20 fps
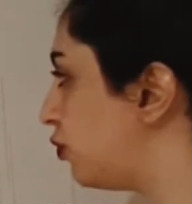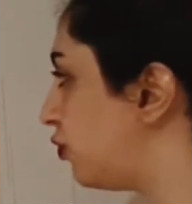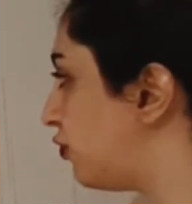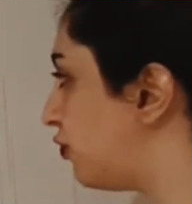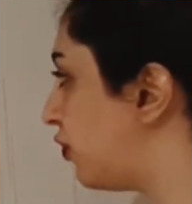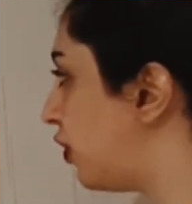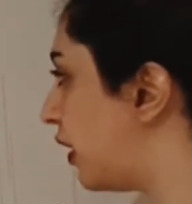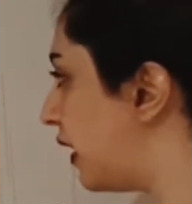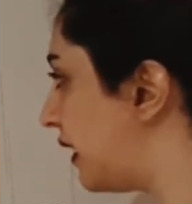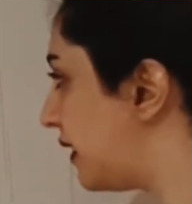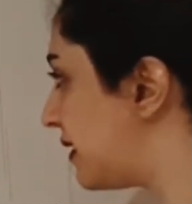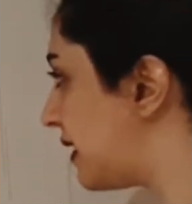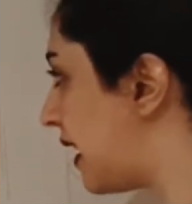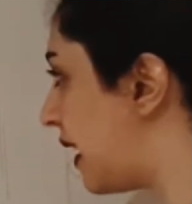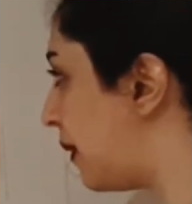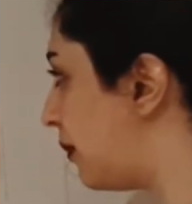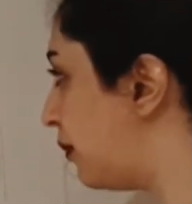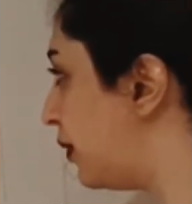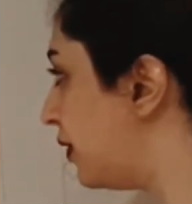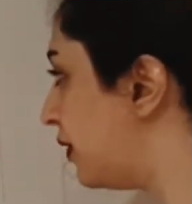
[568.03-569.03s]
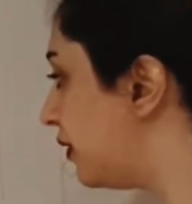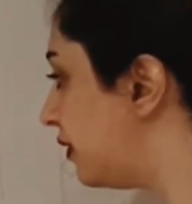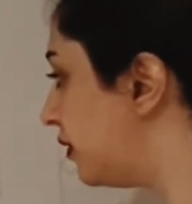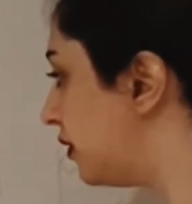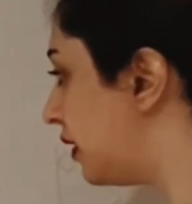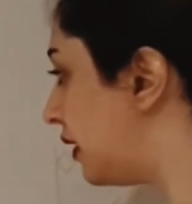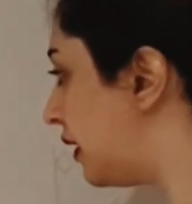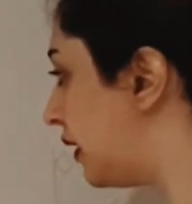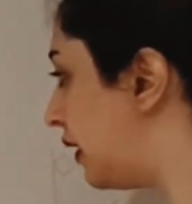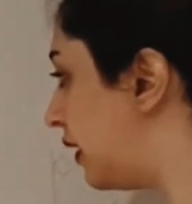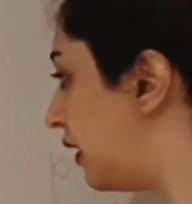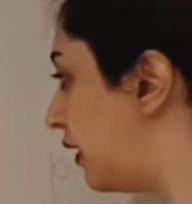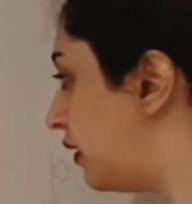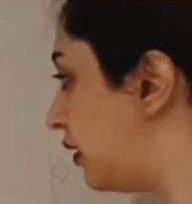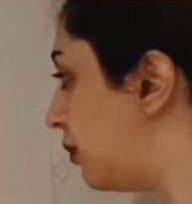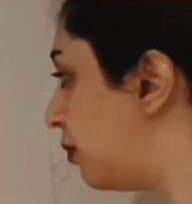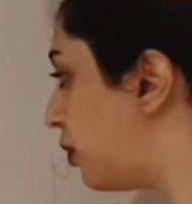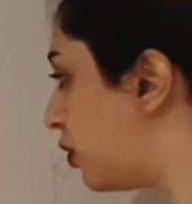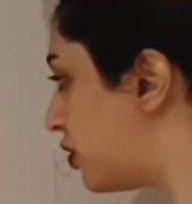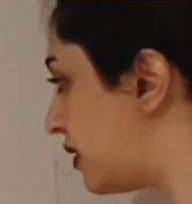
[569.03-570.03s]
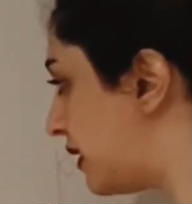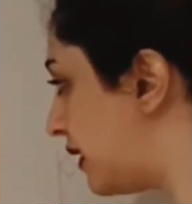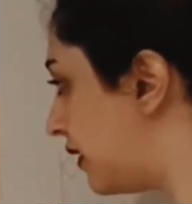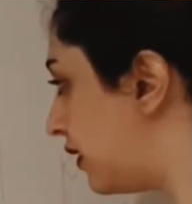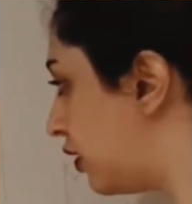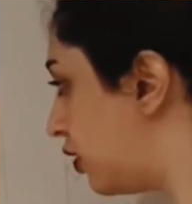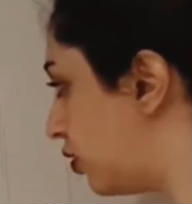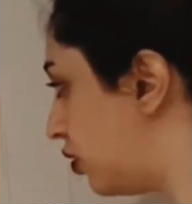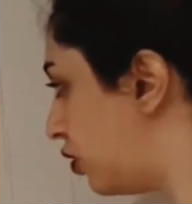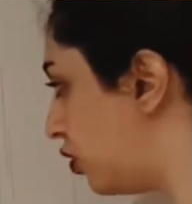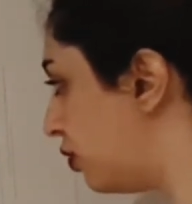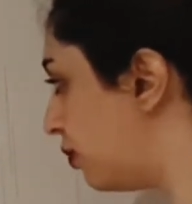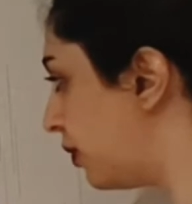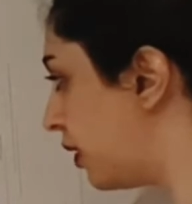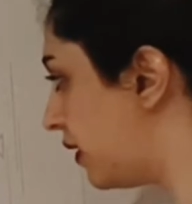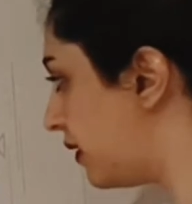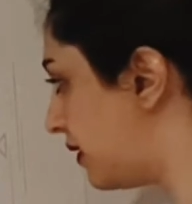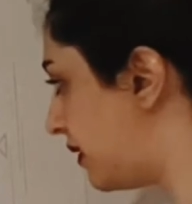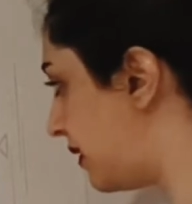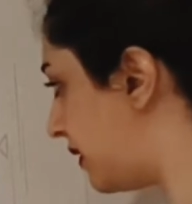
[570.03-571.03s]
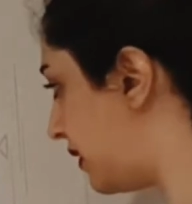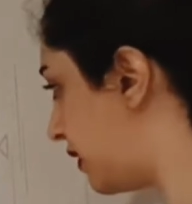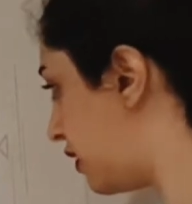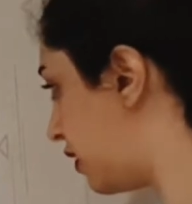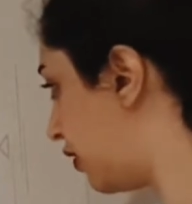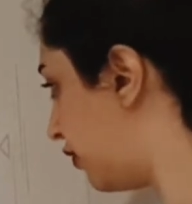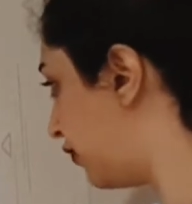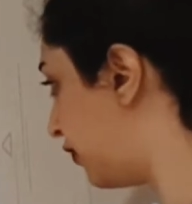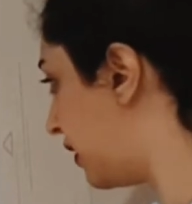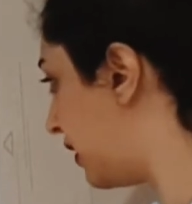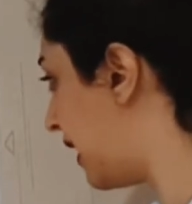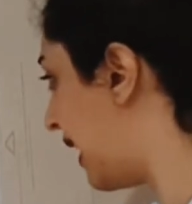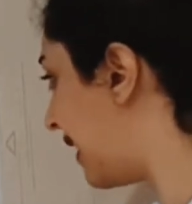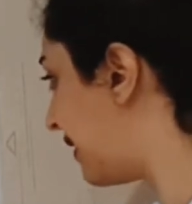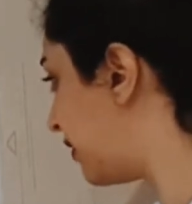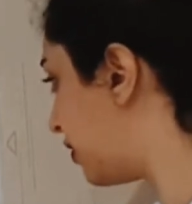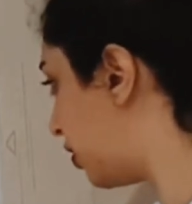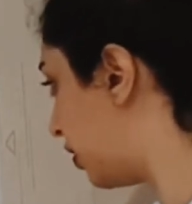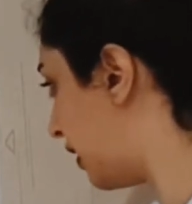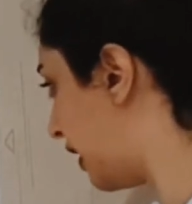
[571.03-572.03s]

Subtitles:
For example, the posterior lobe consists of the lateral